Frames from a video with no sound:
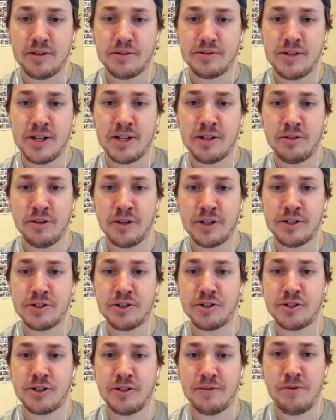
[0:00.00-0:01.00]
Taking a look at
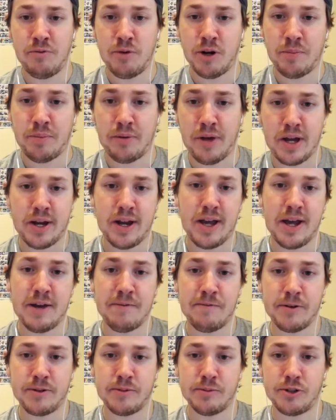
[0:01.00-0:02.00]
just if you want to plan
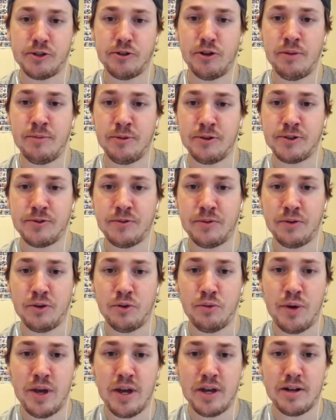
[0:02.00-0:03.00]
ahead for some streamers for the
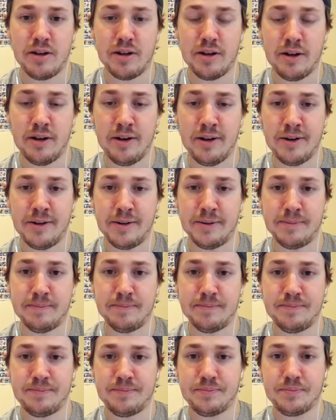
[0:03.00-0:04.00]
week.
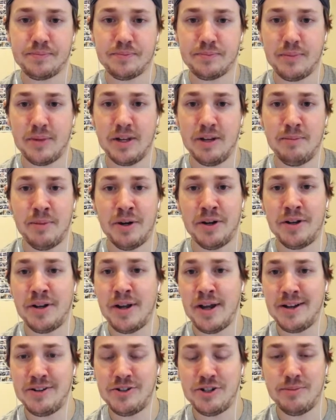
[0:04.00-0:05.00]

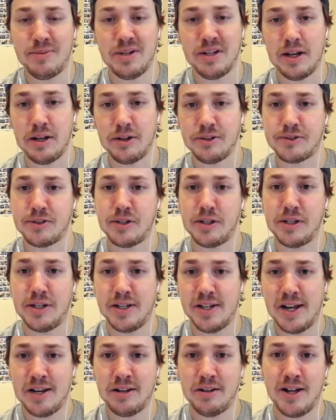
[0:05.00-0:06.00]
Monday, Jimmy
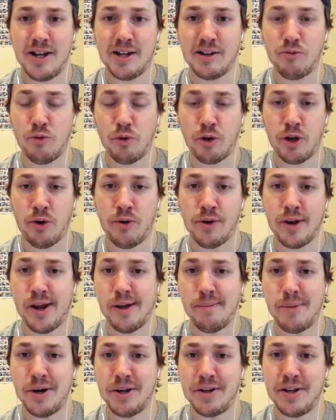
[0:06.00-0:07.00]
Nelson. Not a lot going
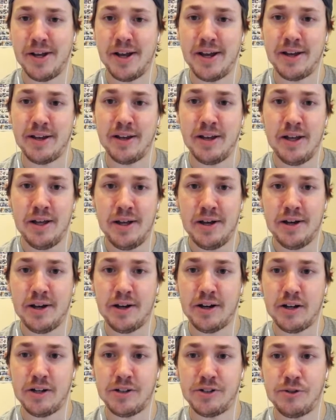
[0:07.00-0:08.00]
on Monday.
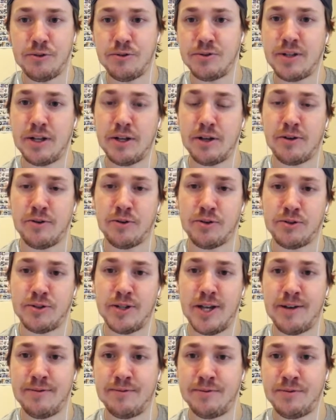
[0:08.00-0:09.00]
Tuesday, of course,
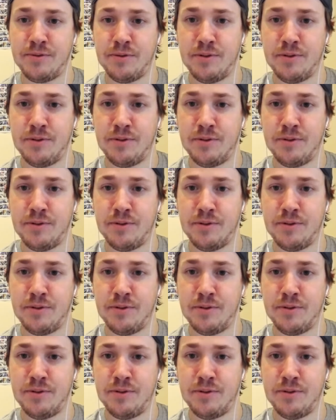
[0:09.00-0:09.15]
you have